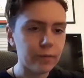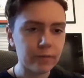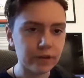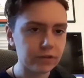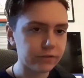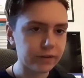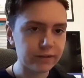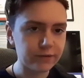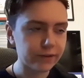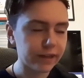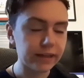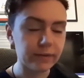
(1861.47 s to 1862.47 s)
up on the screen
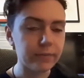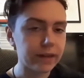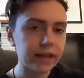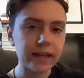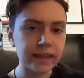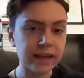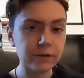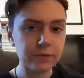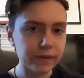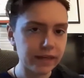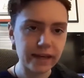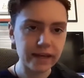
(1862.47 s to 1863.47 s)
for like a minute and that
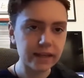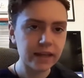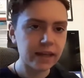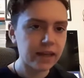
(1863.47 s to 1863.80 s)
would be it.